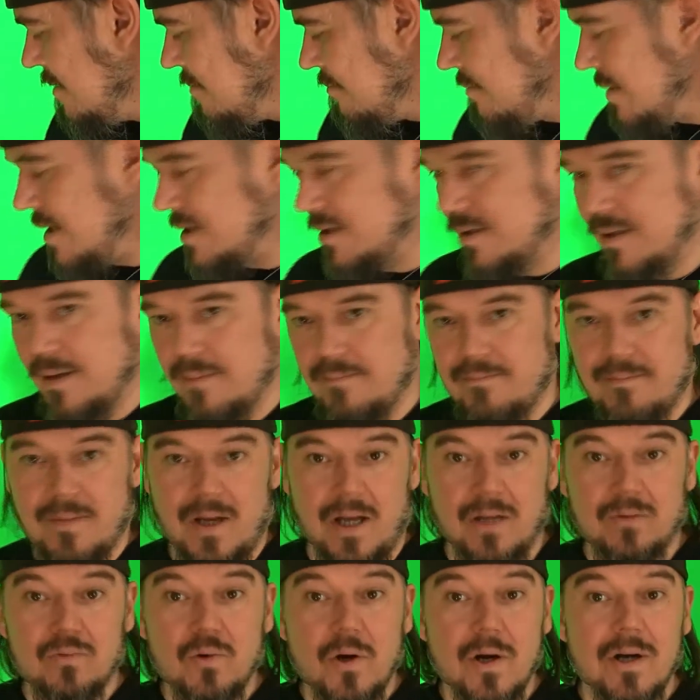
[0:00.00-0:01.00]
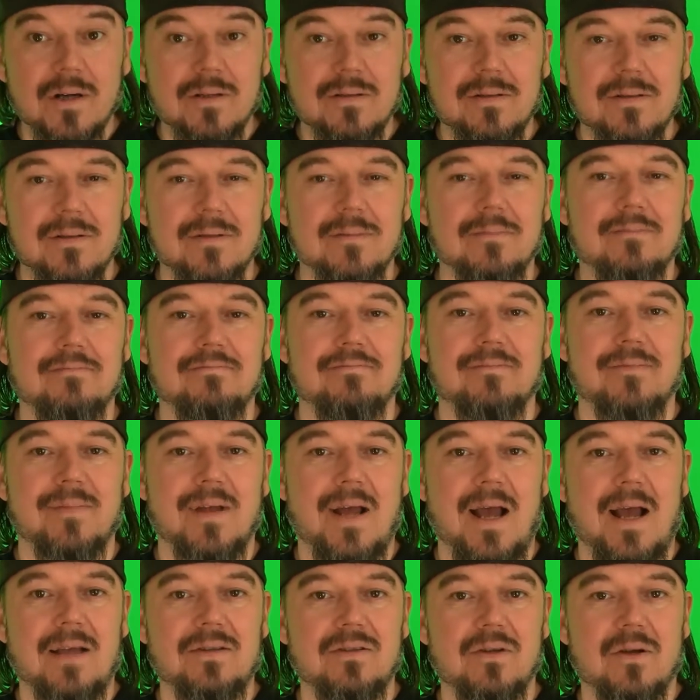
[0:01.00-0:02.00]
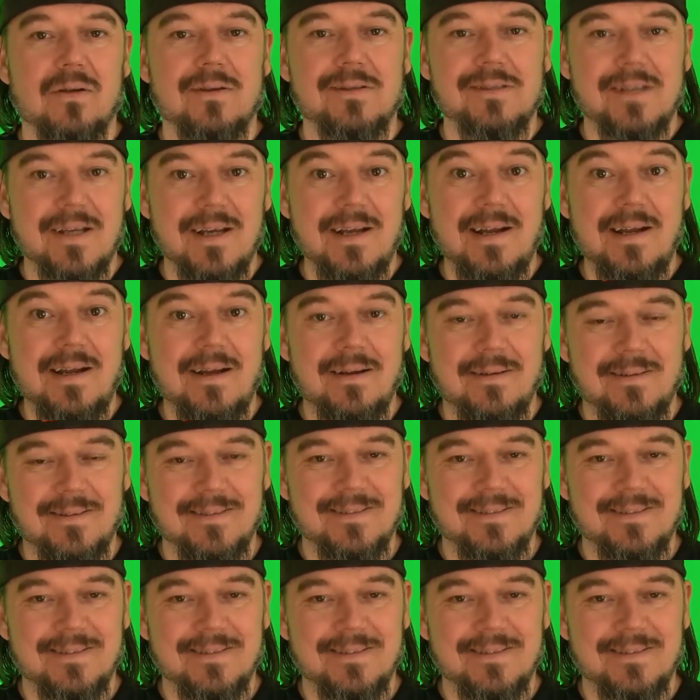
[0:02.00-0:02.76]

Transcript: But it works, as you can see.